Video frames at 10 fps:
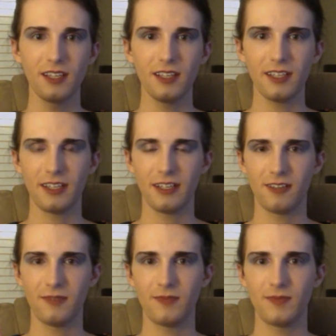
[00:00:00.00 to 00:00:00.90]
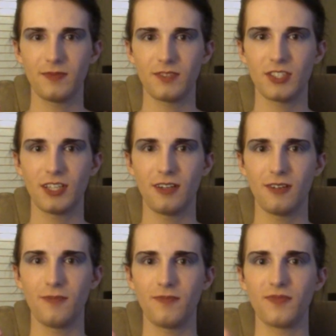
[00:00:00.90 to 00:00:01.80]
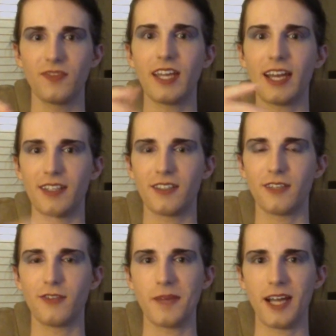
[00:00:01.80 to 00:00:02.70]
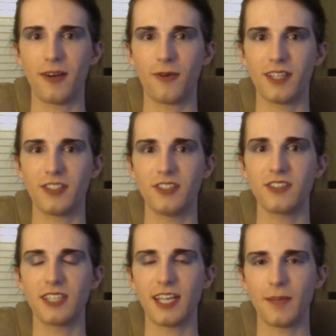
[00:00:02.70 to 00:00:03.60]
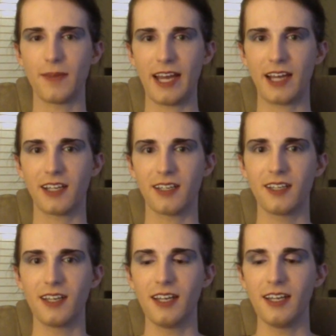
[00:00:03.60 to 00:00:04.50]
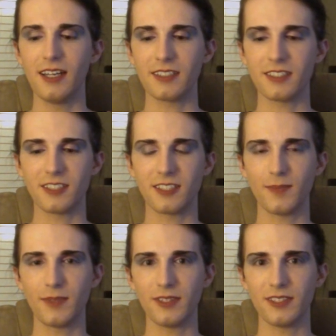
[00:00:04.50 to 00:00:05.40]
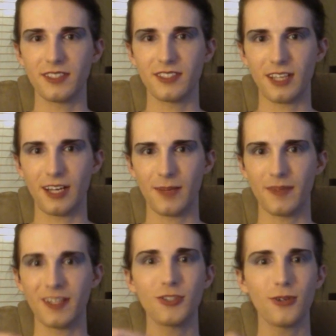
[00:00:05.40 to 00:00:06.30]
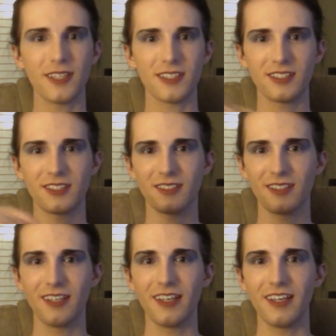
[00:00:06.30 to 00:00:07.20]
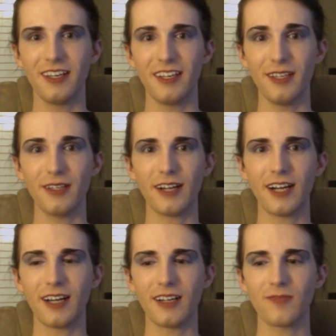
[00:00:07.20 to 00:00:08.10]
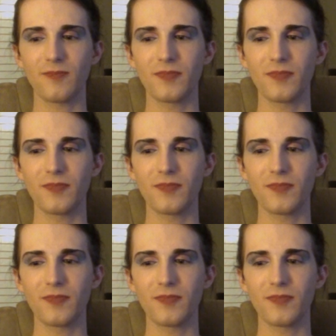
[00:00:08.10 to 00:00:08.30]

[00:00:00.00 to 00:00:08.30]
You know, so yeah, don't give your power away. Choose to take it back. It's as simple as a choice in your heart.